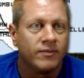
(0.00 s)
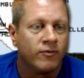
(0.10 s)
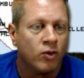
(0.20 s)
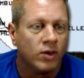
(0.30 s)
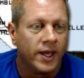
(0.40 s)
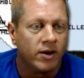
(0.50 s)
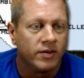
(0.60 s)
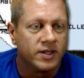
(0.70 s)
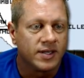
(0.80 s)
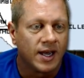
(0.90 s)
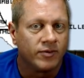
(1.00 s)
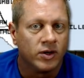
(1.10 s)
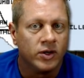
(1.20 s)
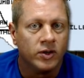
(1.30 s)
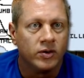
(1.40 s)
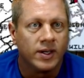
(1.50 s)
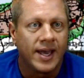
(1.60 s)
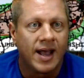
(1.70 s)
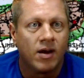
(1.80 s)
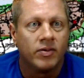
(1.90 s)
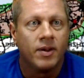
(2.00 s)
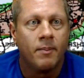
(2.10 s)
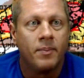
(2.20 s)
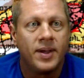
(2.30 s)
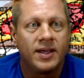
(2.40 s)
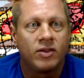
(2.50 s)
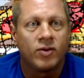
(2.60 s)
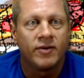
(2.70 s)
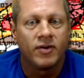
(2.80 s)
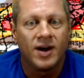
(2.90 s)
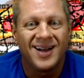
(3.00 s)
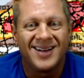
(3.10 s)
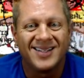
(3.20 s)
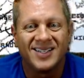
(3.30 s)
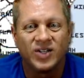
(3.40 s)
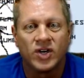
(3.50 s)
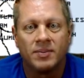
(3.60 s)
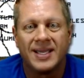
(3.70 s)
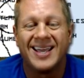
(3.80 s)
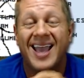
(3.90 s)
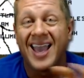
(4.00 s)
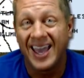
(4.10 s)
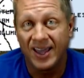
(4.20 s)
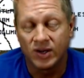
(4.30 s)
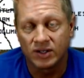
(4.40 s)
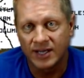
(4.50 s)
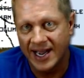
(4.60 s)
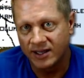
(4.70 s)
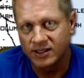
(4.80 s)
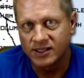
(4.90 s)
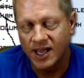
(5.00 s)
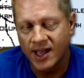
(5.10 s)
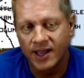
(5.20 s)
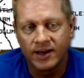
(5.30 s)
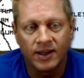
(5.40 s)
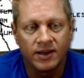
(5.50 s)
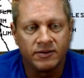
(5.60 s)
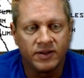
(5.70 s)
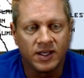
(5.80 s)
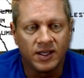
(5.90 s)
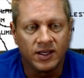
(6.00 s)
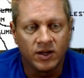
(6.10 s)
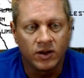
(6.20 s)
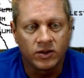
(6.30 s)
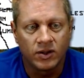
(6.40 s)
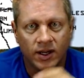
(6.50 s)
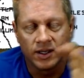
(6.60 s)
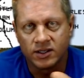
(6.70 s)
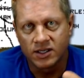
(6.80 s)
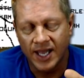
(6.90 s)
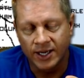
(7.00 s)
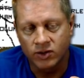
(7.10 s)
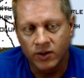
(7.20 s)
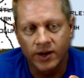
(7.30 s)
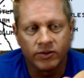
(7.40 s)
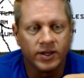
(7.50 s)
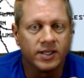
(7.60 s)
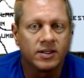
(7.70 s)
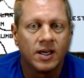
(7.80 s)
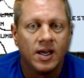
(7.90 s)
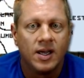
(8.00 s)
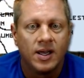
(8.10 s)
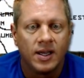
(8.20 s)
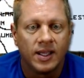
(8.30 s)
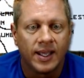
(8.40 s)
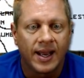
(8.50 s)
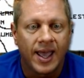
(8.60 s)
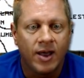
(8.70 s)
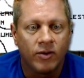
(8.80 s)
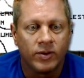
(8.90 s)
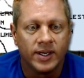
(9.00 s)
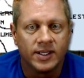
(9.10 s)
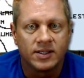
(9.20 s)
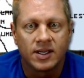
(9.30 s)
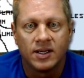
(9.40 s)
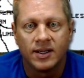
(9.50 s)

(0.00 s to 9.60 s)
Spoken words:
for later on this afternoon. Now, the big threat for us is going to be hail outside of the slight tornado risk. And that hail risk